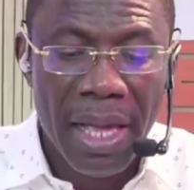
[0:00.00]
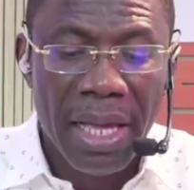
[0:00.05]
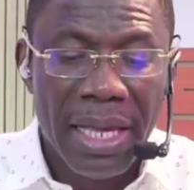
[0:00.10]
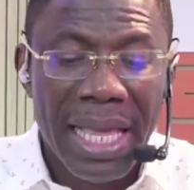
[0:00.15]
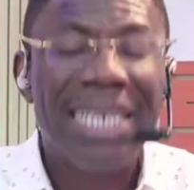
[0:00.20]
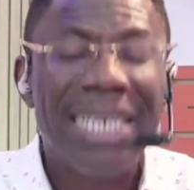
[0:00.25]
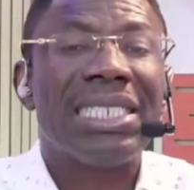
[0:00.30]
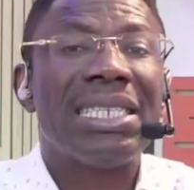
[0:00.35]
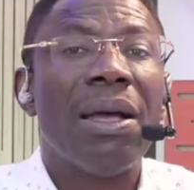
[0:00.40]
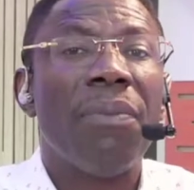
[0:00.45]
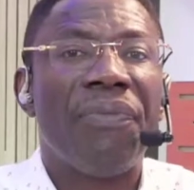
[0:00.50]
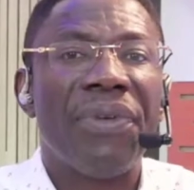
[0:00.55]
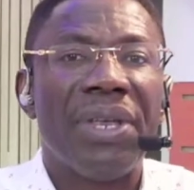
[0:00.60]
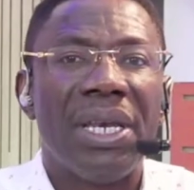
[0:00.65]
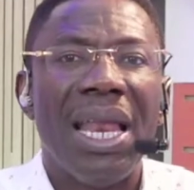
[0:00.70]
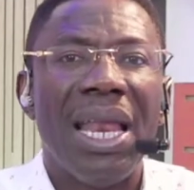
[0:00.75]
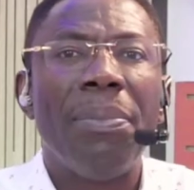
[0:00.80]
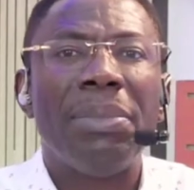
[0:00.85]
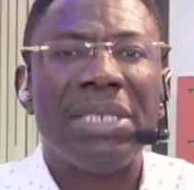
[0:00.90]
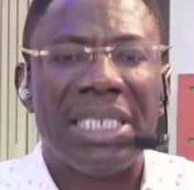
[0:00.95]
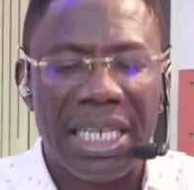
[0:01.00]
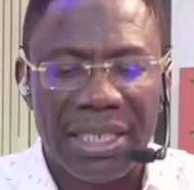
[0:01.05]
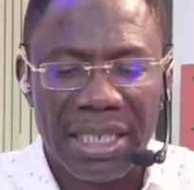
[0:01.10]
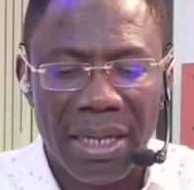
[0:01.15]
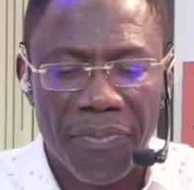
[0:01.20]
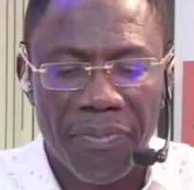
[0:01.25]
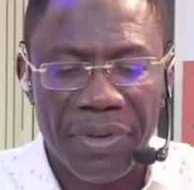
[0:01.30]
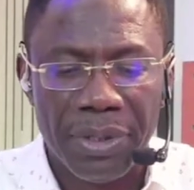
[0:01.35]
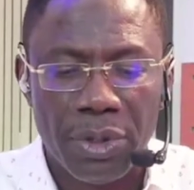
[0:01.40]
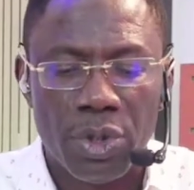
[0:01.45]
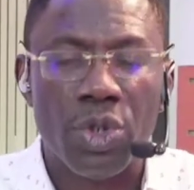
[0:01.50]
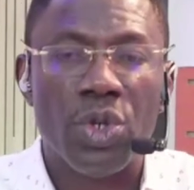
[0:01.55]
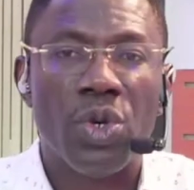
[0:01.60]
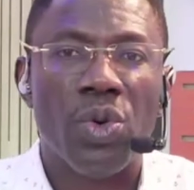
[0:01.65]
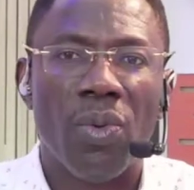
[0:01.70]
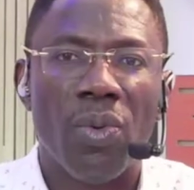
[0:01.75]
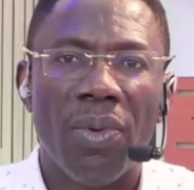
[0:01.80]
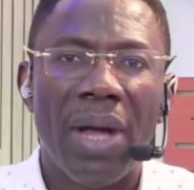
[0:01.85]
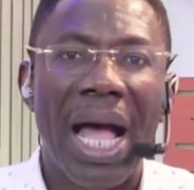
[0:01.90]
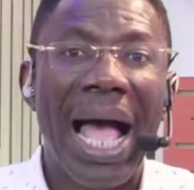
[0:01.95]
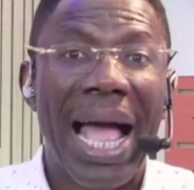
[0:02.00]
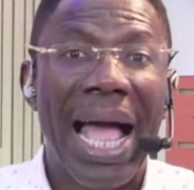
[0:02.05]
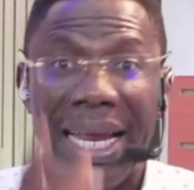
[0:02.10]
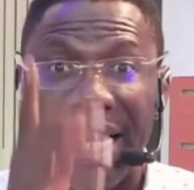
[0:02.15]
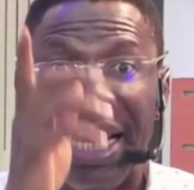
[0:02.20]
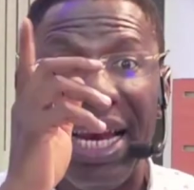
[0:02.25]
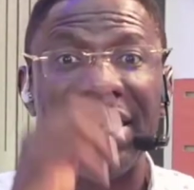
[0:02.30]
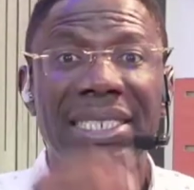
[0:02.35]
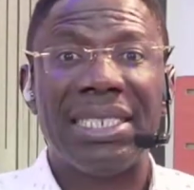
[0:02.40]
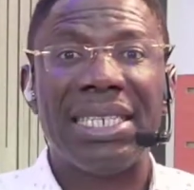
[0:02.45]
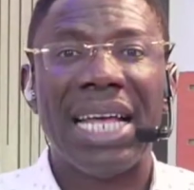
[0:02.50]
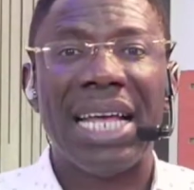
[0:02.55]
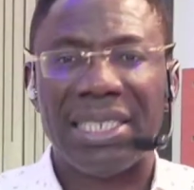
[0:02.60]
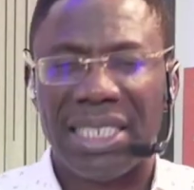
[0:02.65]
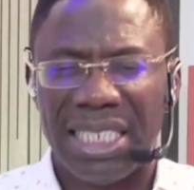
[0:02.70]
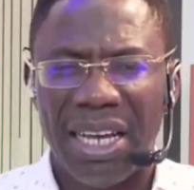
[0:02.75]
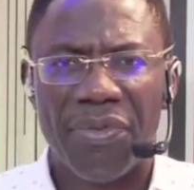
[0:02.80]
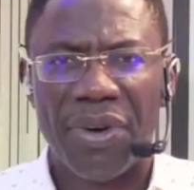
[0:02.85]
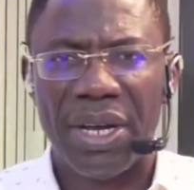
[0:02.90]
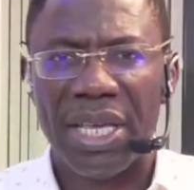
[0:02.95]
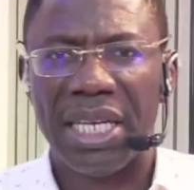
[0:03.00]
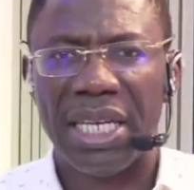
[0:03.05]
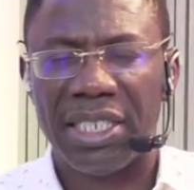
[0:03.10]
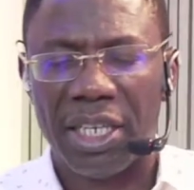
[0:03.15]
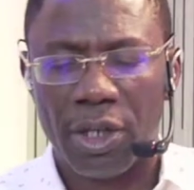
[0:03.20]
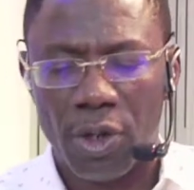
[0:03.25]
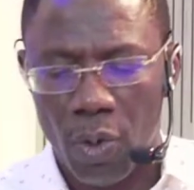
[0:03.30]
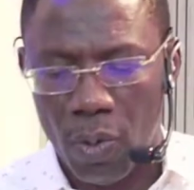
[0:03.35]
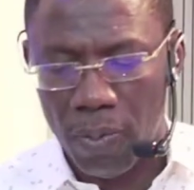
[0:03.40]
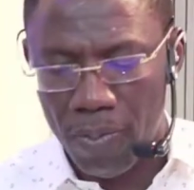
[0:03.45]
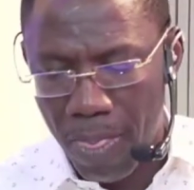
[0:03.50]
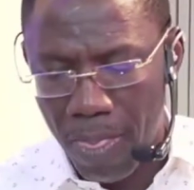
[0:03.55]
Here's something. Let me say something to you. I learned that several years ago.